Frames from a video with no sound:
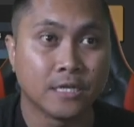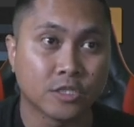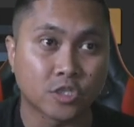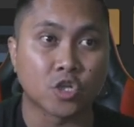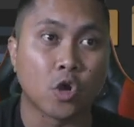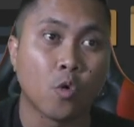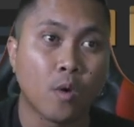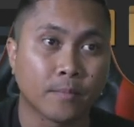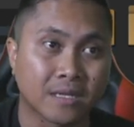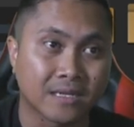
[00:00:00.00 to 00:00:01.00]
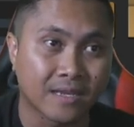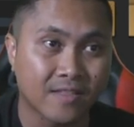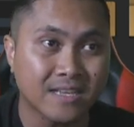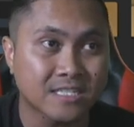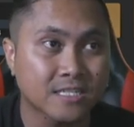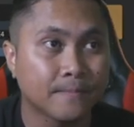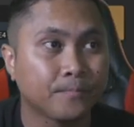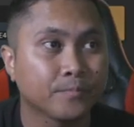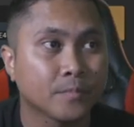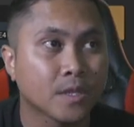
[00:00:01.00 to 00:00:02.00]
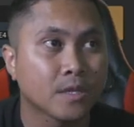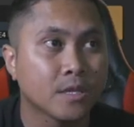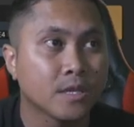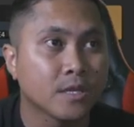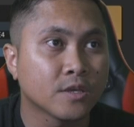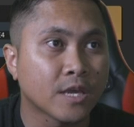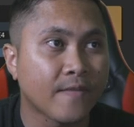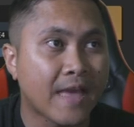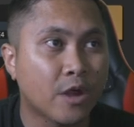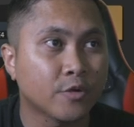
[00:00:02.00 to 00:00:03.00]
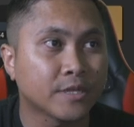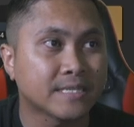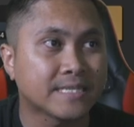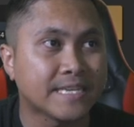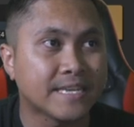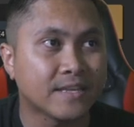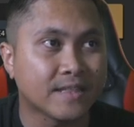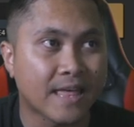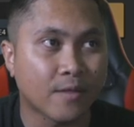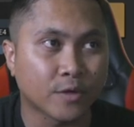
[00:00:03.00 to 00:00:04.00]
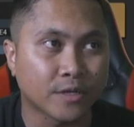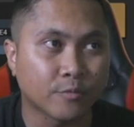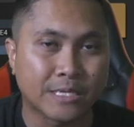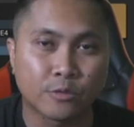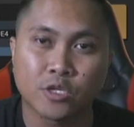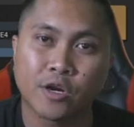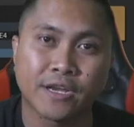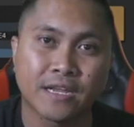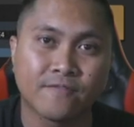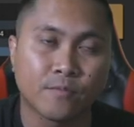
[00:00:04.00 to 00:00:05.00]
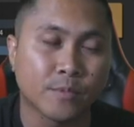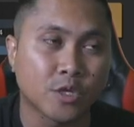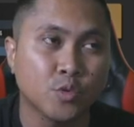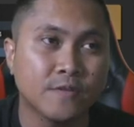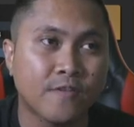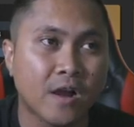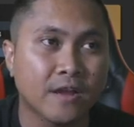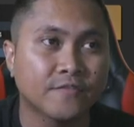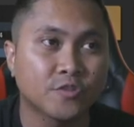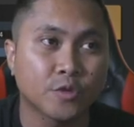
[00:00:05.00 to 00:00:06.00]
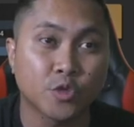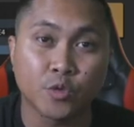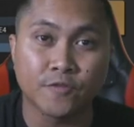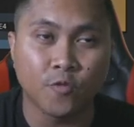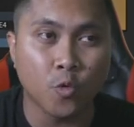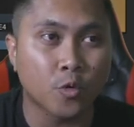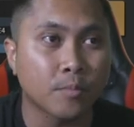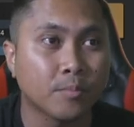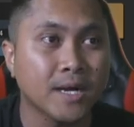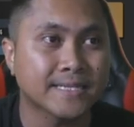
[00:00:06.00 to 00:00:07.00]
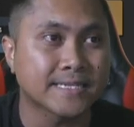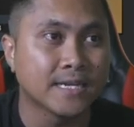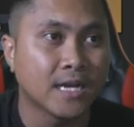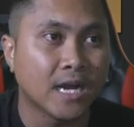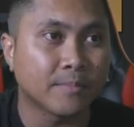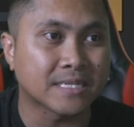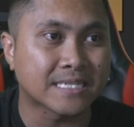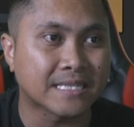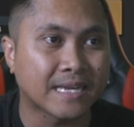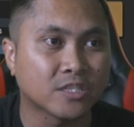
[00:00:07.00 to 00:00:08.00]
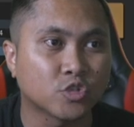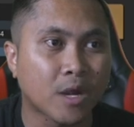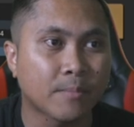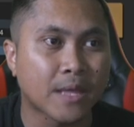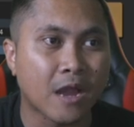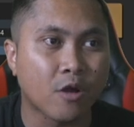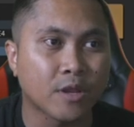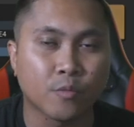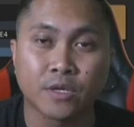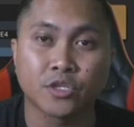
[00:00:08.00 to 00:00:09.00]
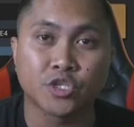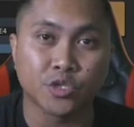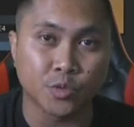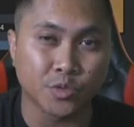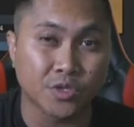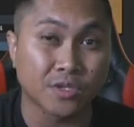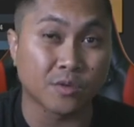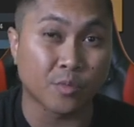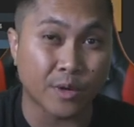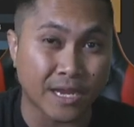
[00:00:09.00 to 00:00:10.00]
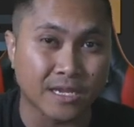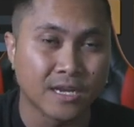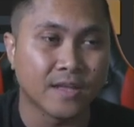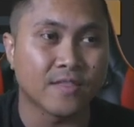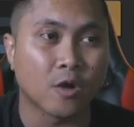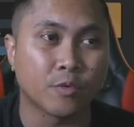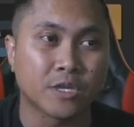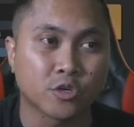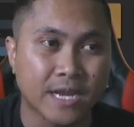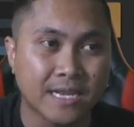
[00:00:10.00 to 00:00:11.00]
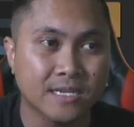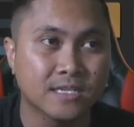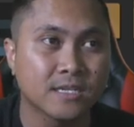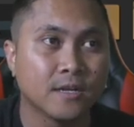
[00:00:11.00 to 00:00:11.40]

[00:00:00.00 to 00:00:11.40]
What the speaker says: So I'm gonna click this. And now you're going to see that we're going to be retargeting from the UE5 to the UE4, but I'm going to select the drop down and we're going to choose the rig that we created.